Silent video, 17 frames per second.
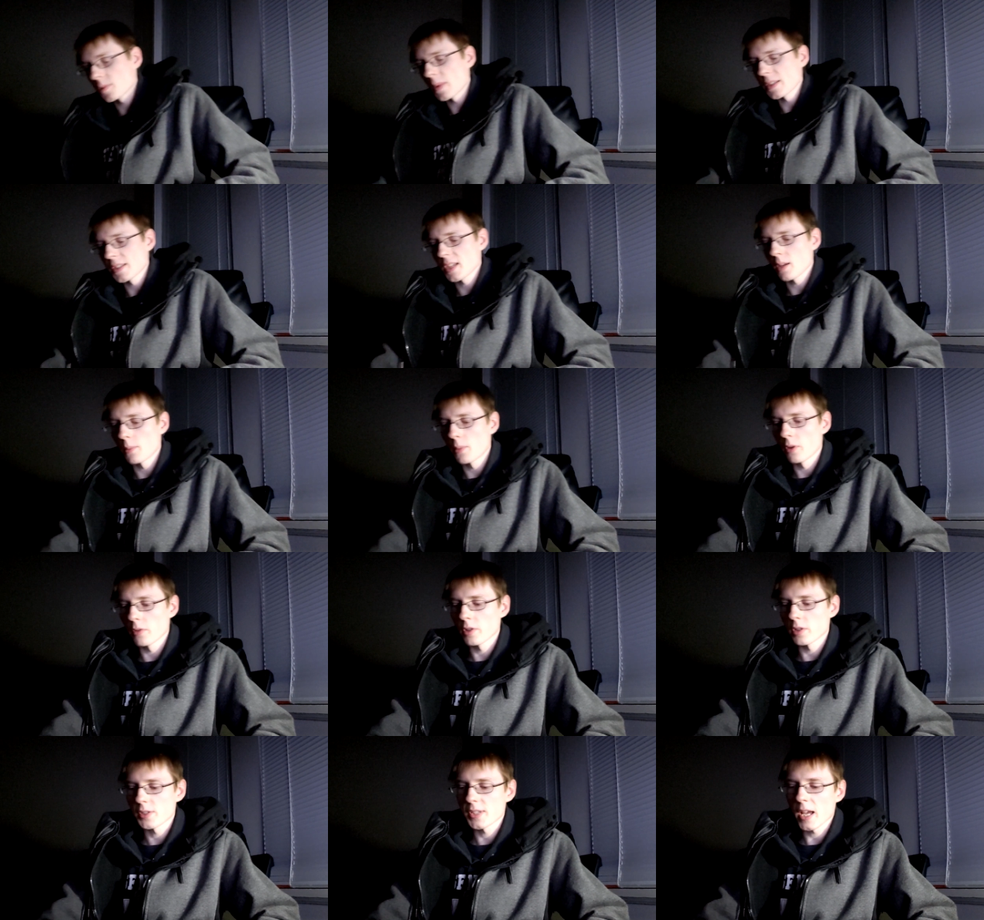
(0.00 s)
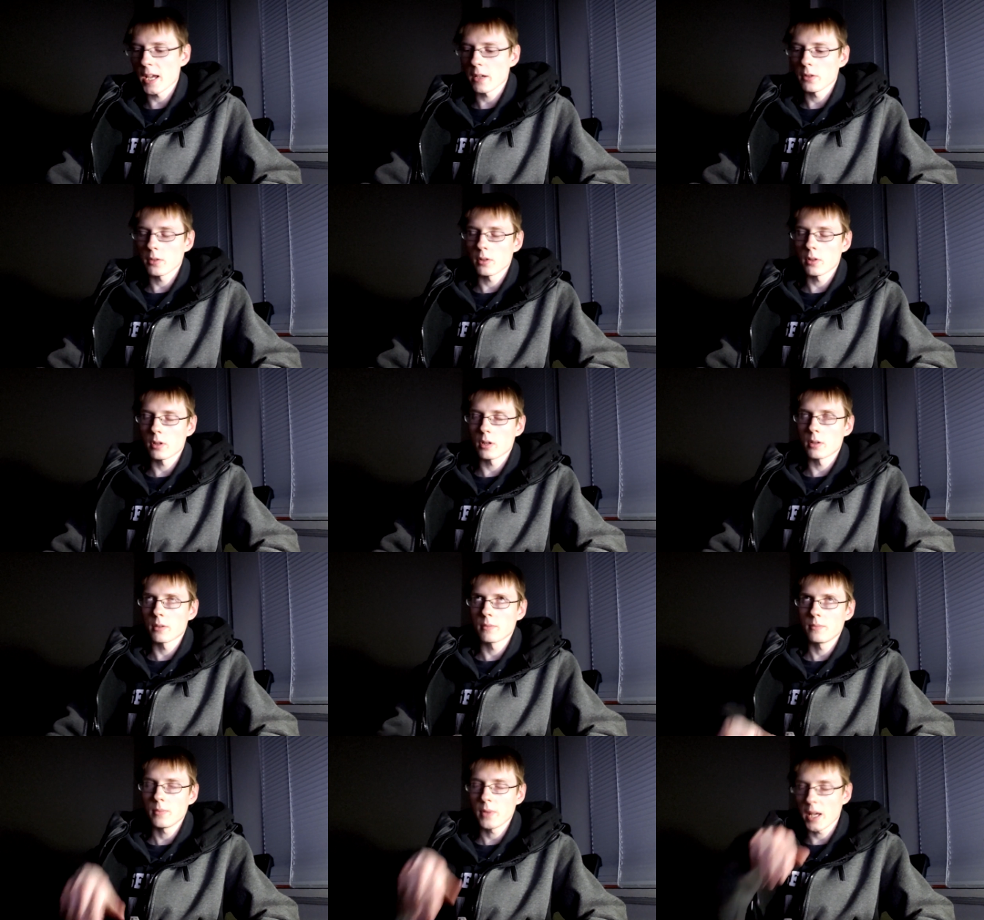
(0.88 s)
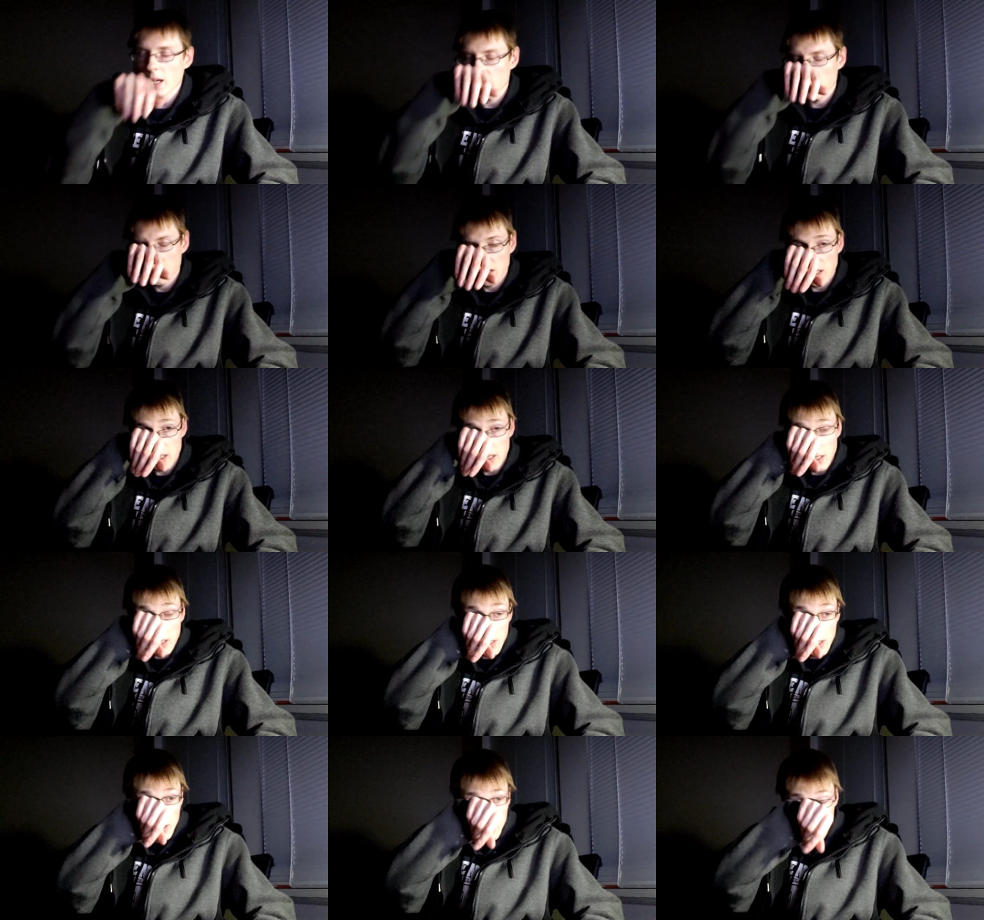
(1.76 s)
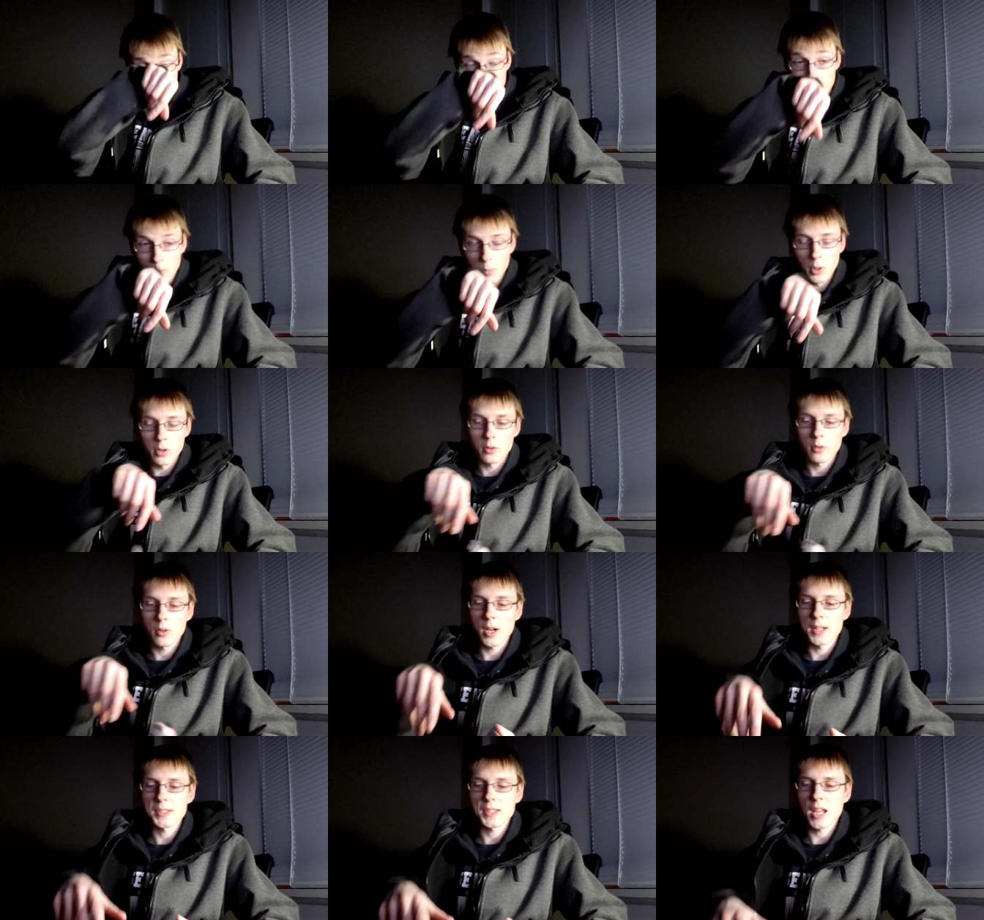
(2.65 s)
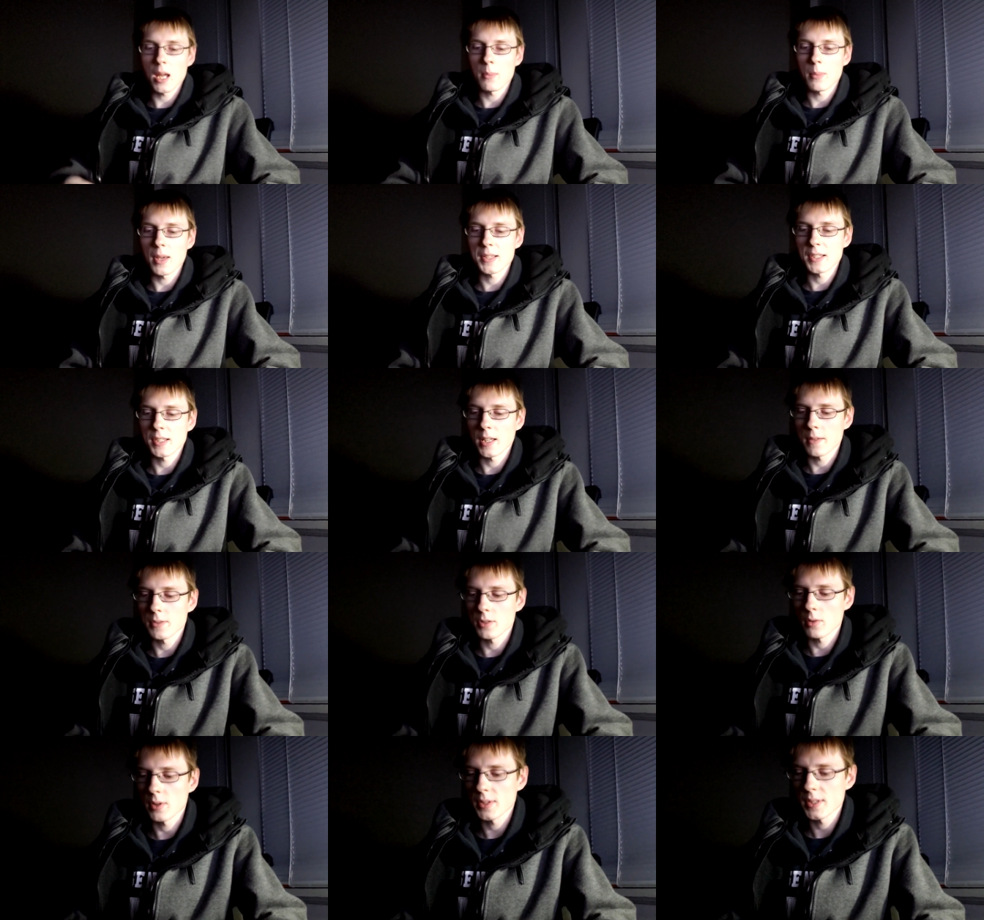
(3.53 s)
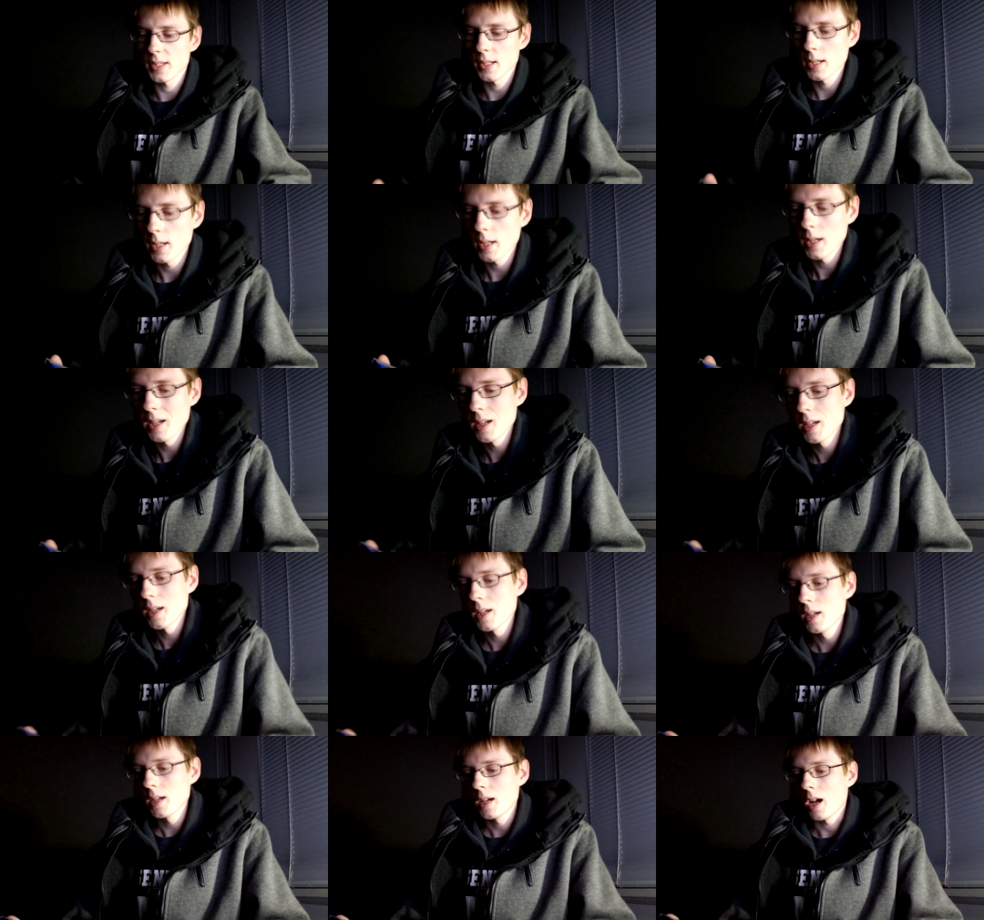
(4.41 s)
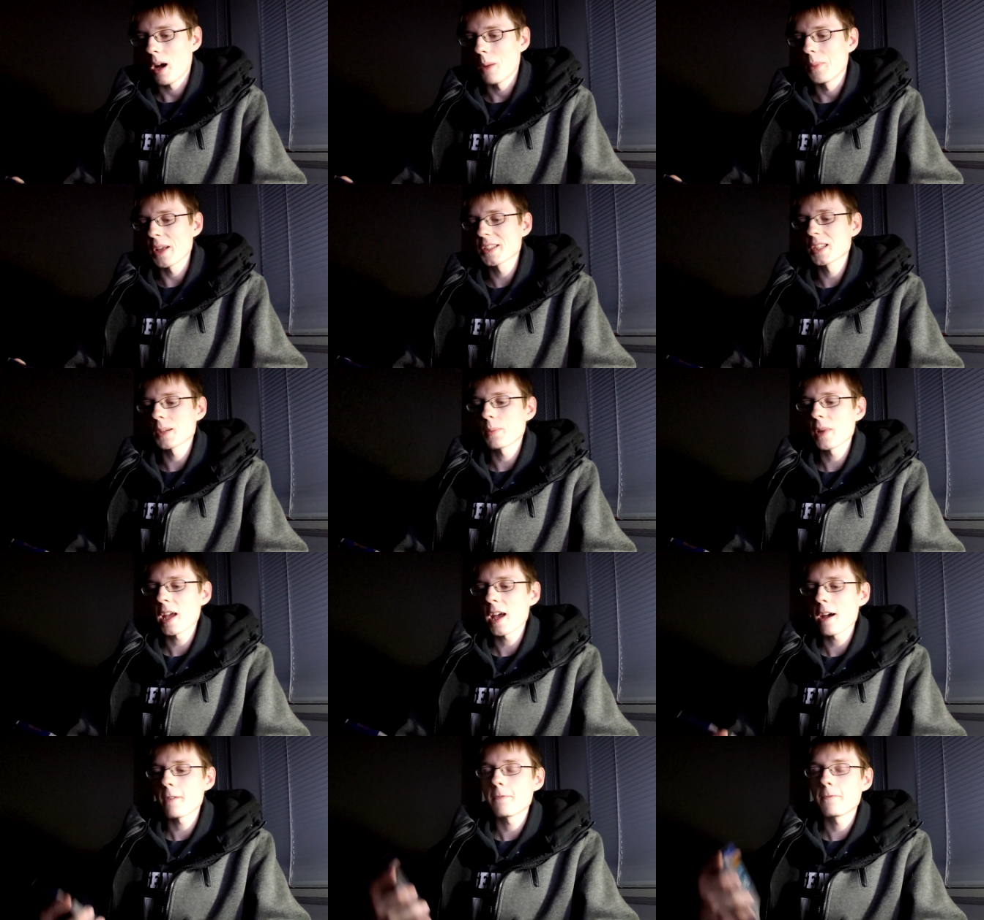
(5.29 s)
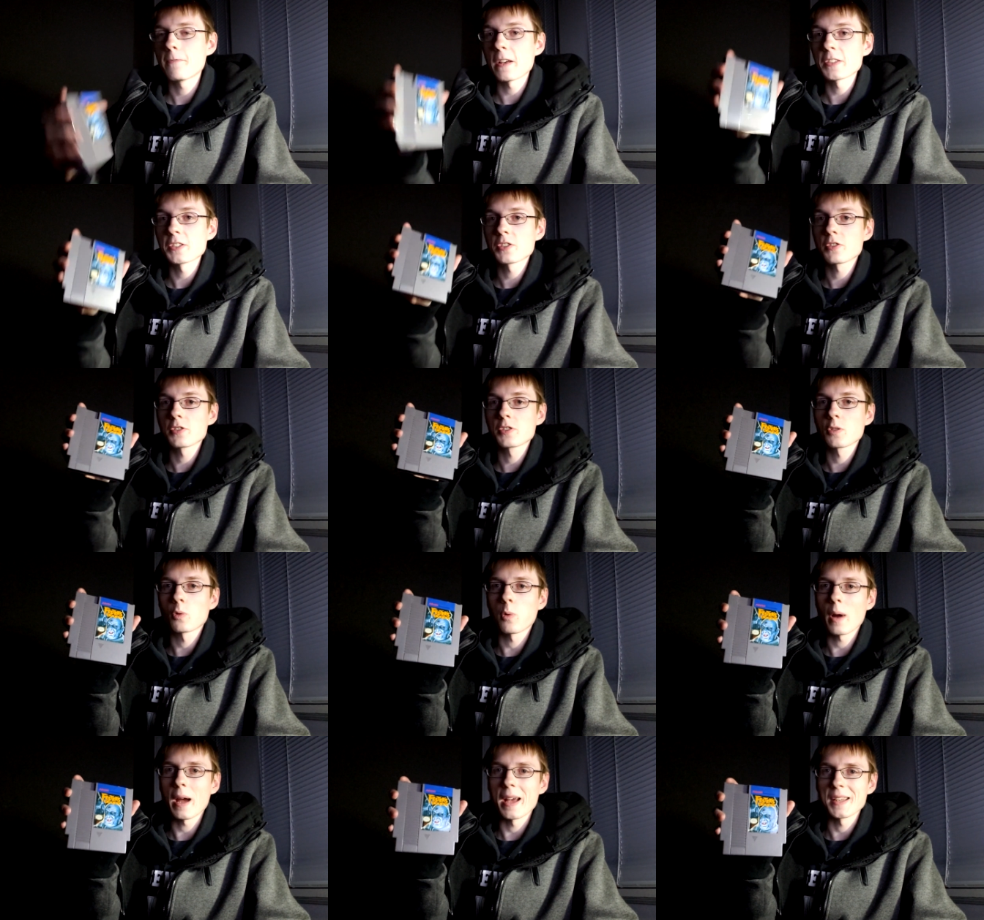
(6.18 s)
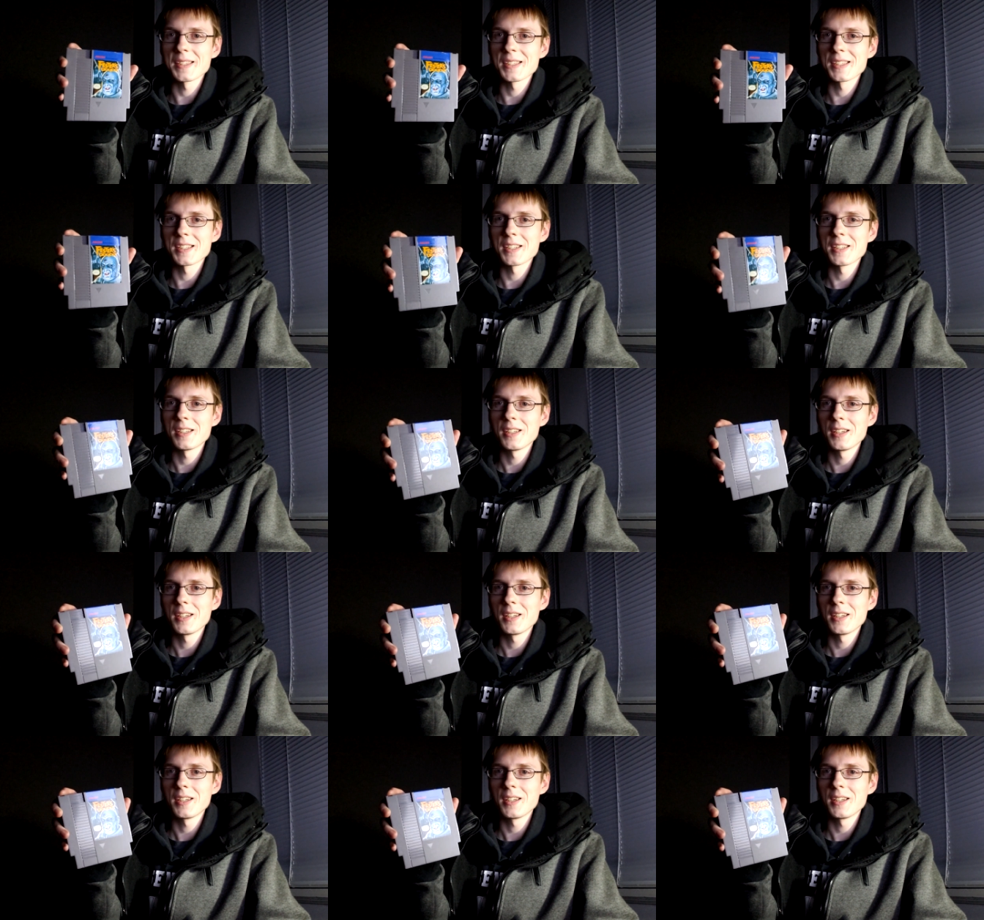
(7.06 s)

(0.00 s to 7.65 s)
basically a motorcycle, or yeah, motocross game basically of sorts. Um, next up, we have Fester's Quest.